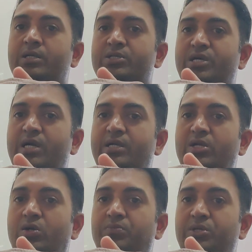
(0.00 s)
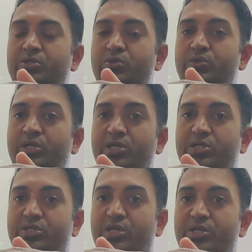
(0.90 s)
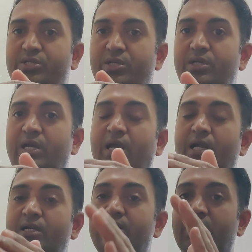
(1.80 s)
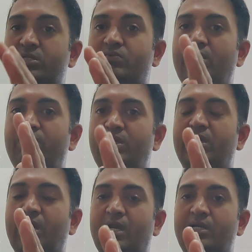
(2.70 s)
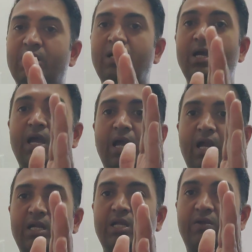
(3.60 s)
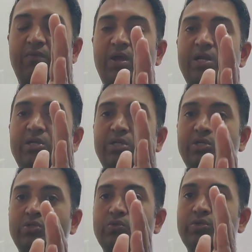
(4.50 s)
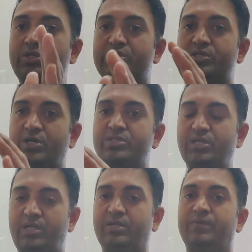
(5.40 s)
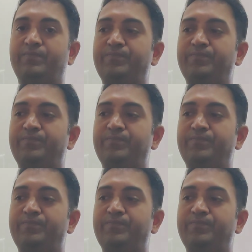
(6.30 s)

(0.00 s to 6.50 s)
starting of tissue denaturation, and that's why we get adequate tissue destruction